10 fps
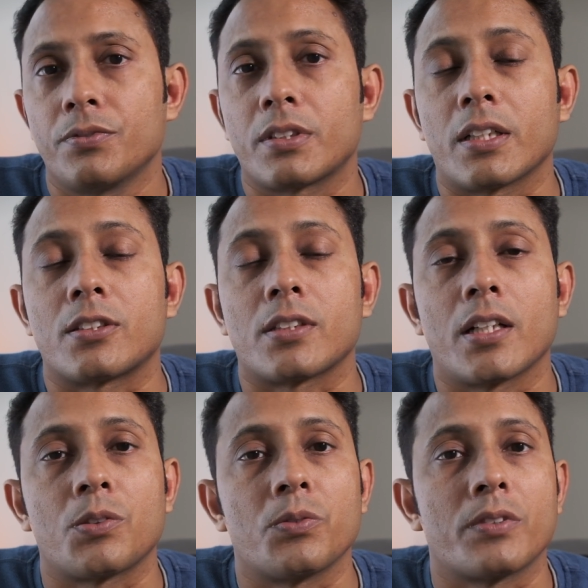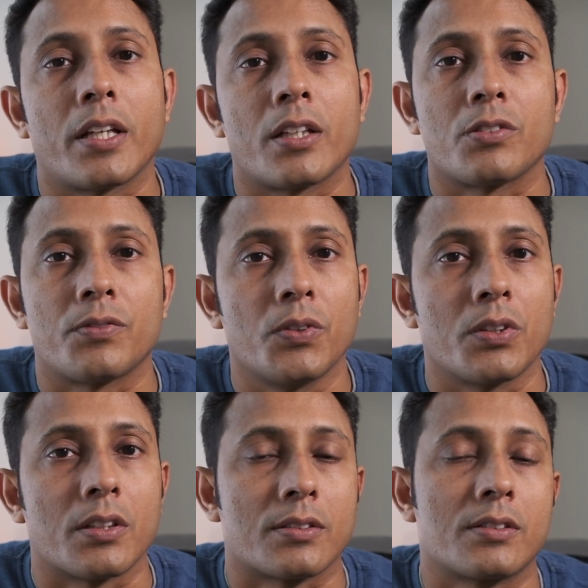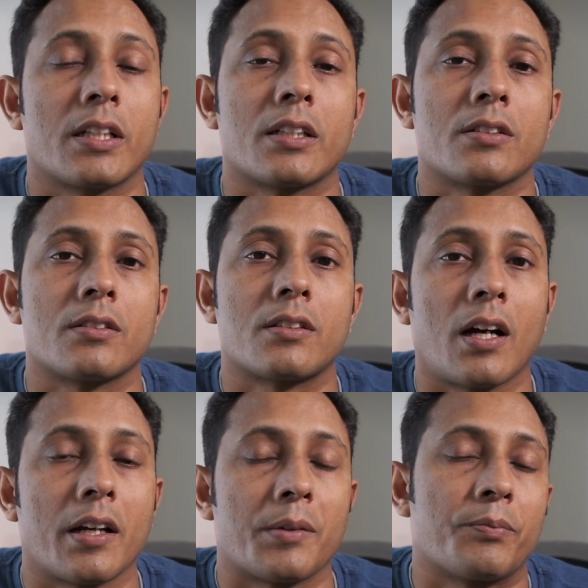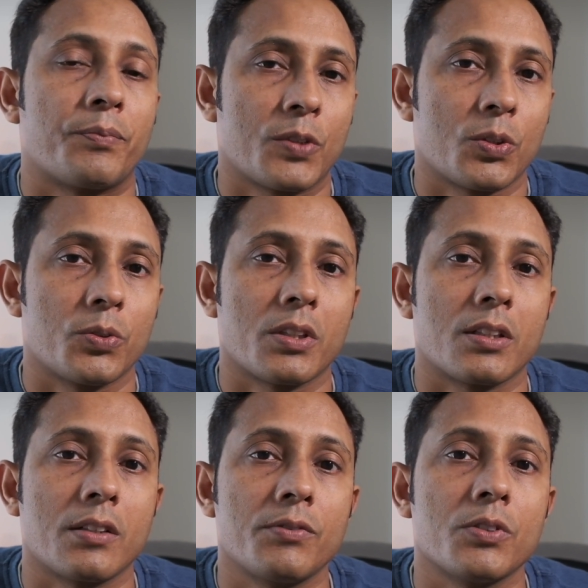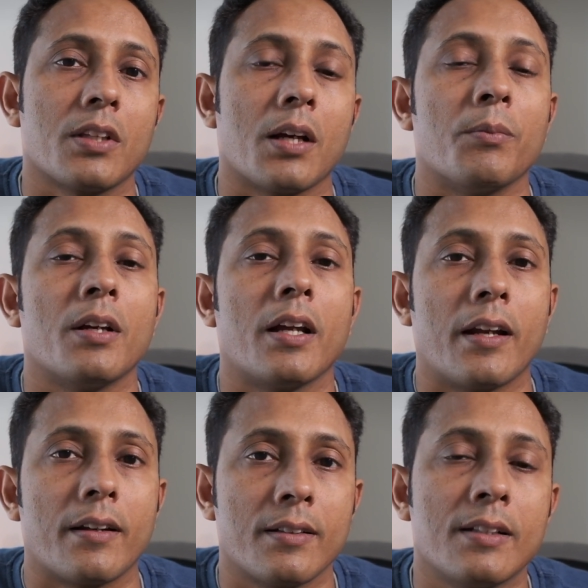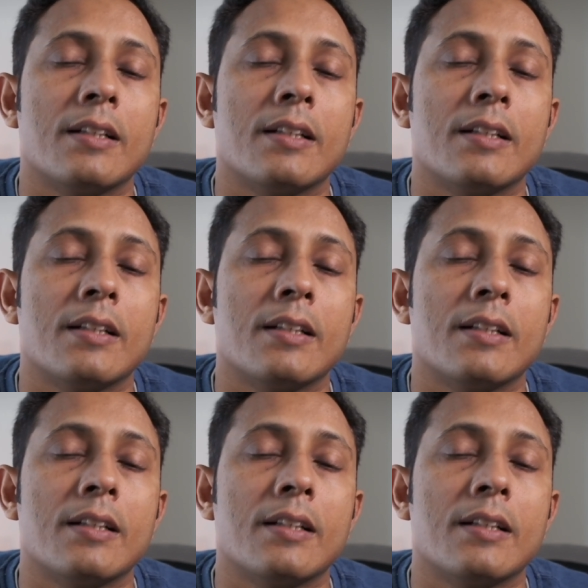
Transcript: You can try to take your focus, take your time, so you can review them and